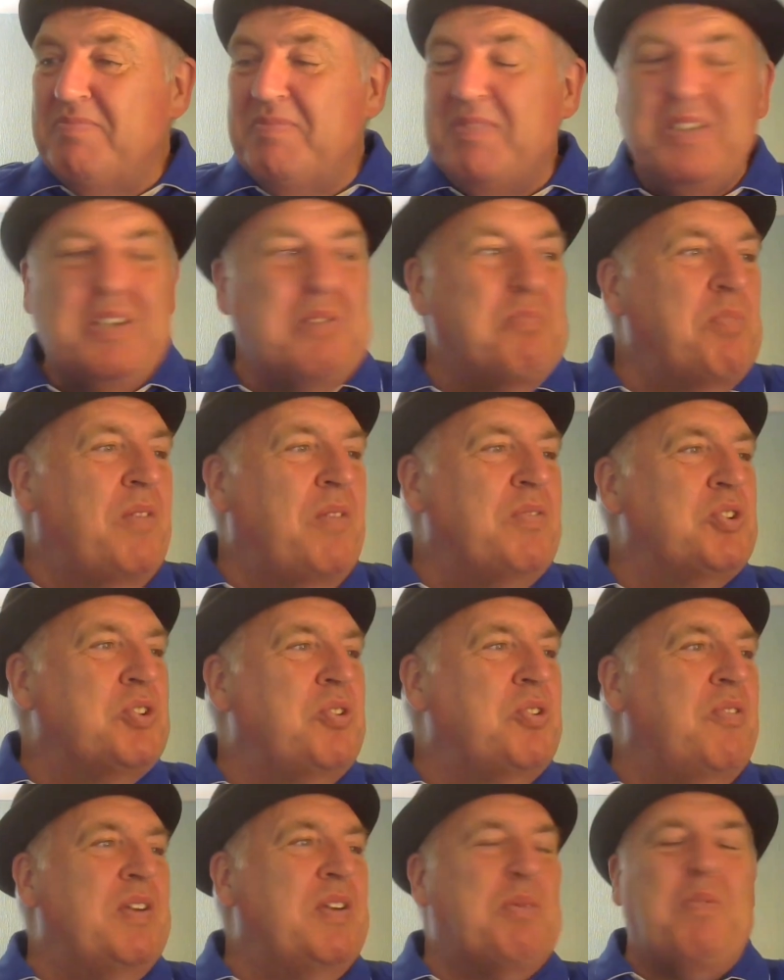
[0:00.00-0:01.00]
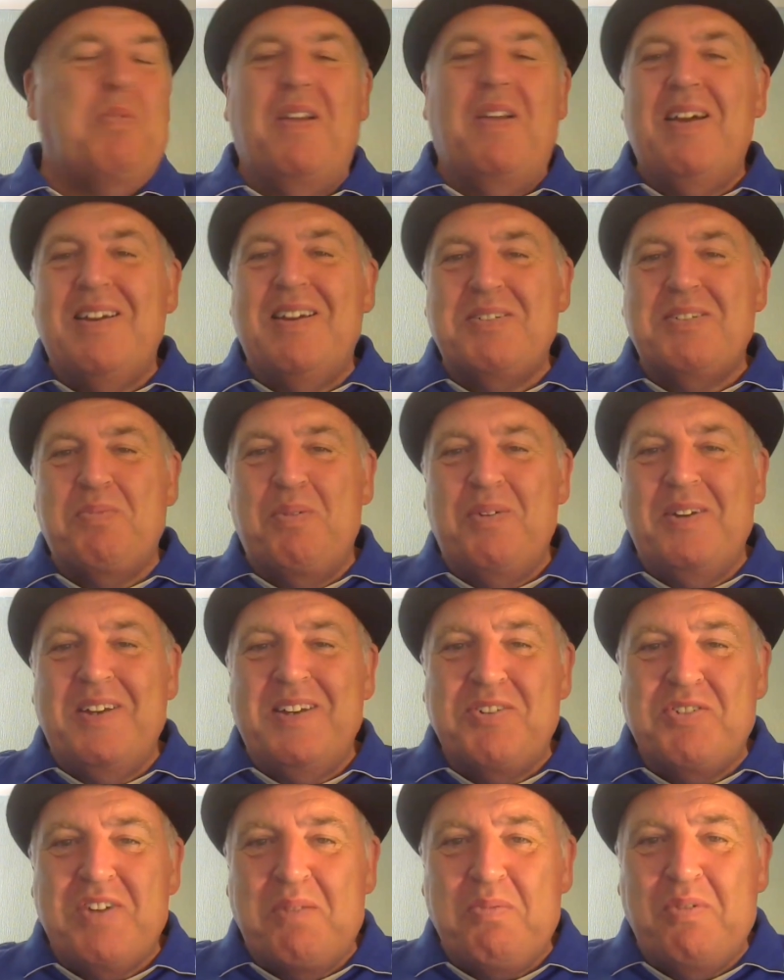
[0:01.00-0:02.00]
I didn't bother scoring the players, probably
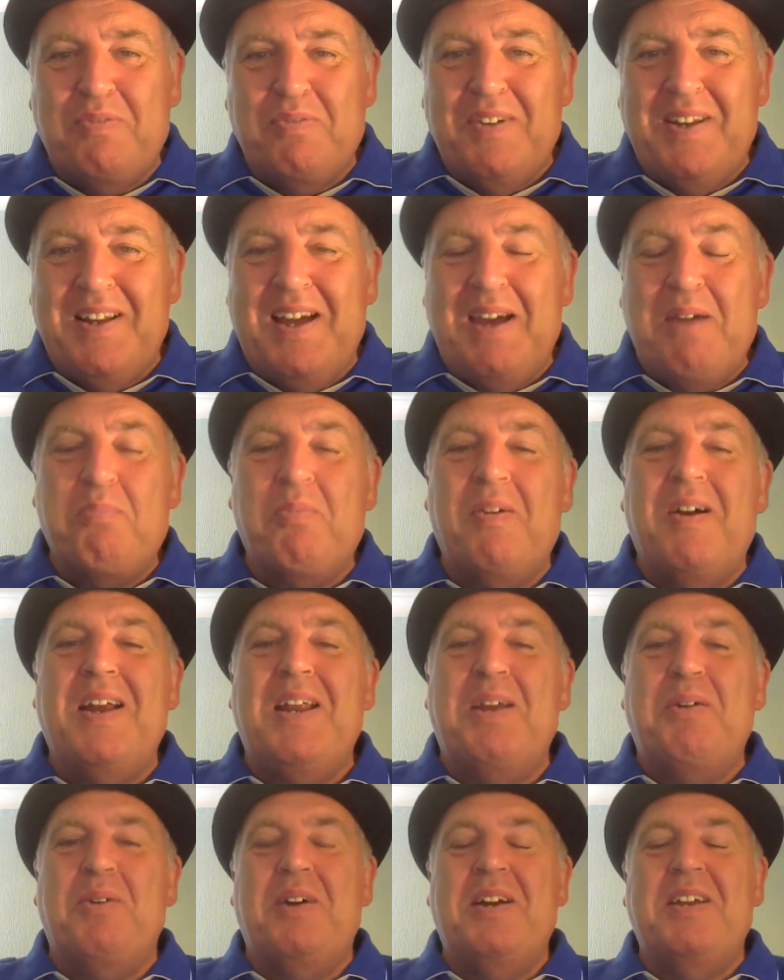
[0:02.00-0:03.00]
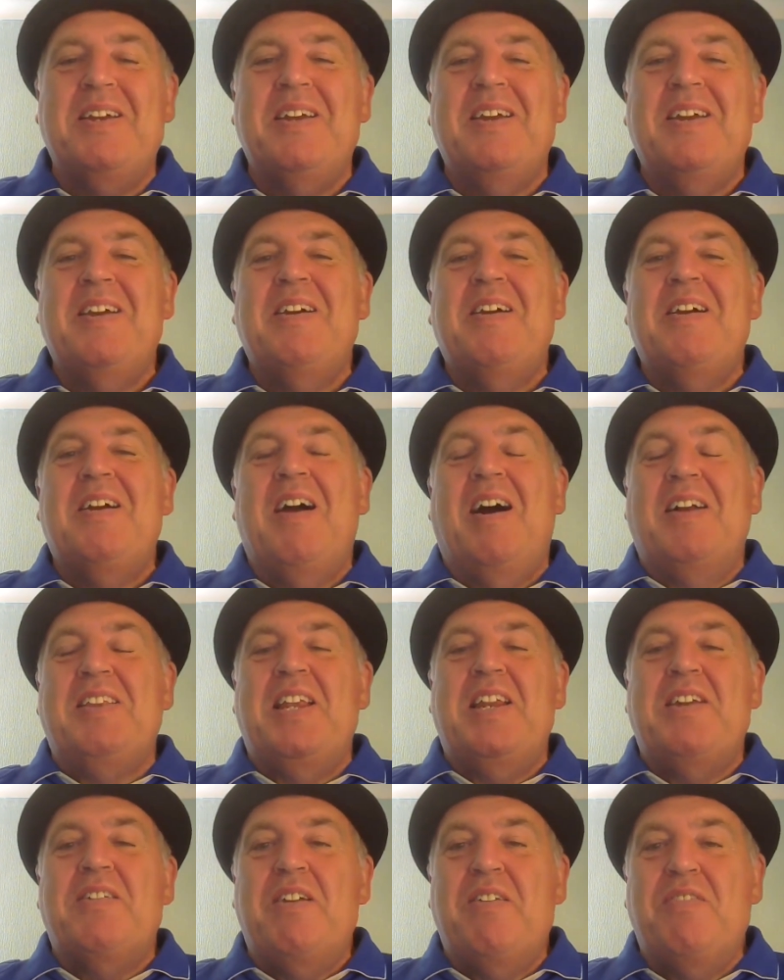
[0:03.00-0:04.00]
in trouble for that. But anyway, I
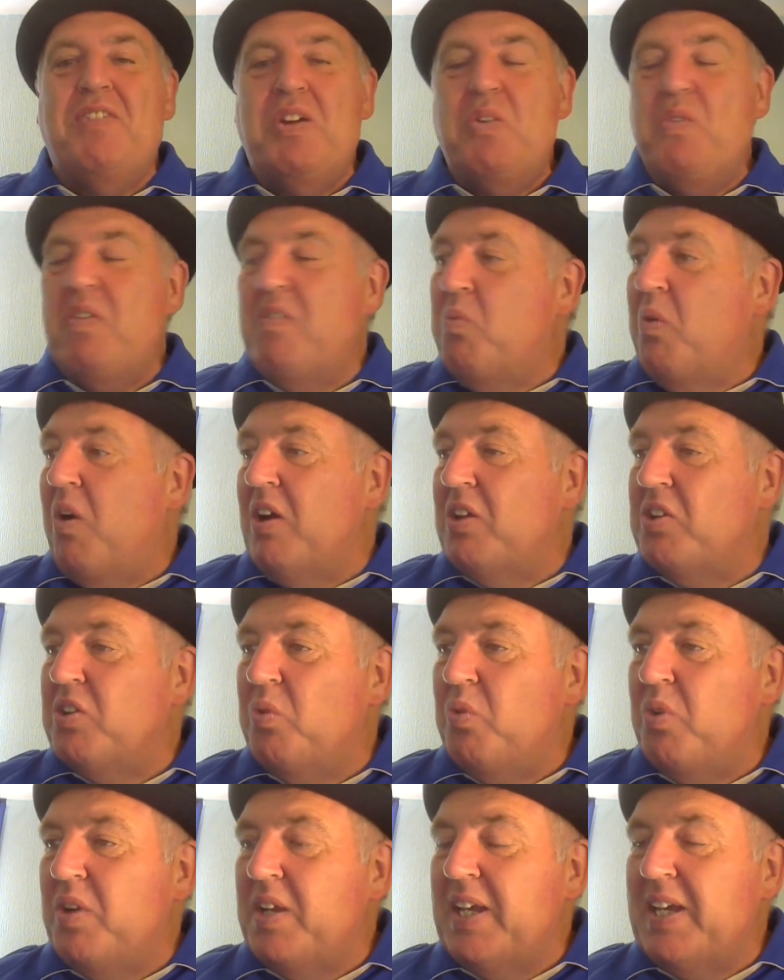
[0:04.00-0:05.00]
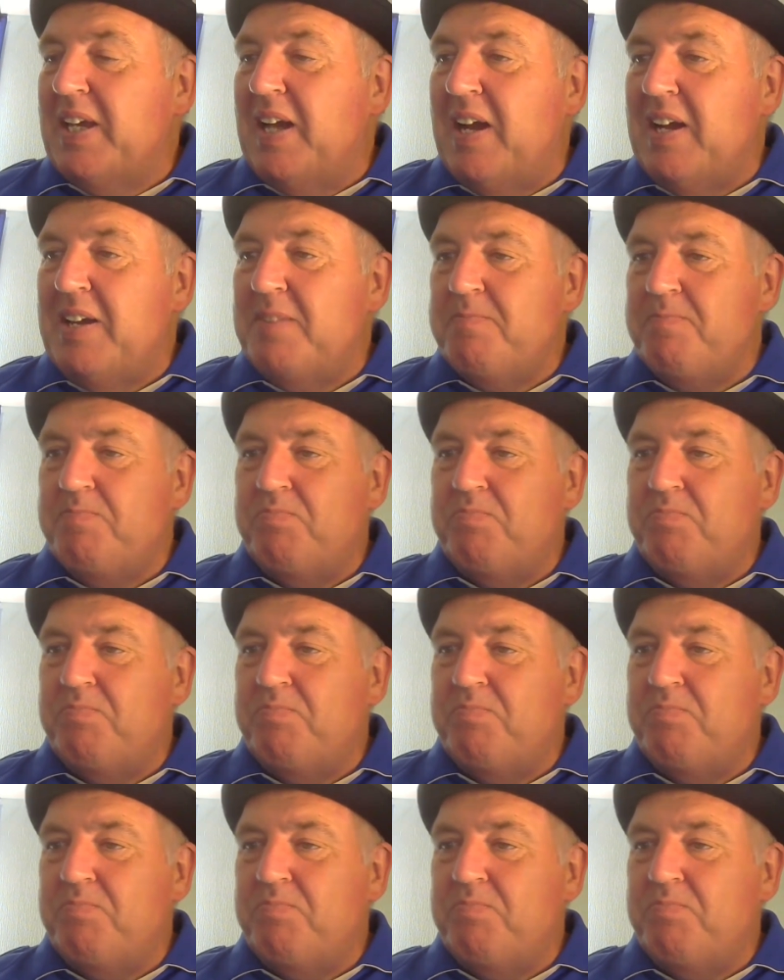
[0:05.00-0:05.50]
did a review of what I thought of the game.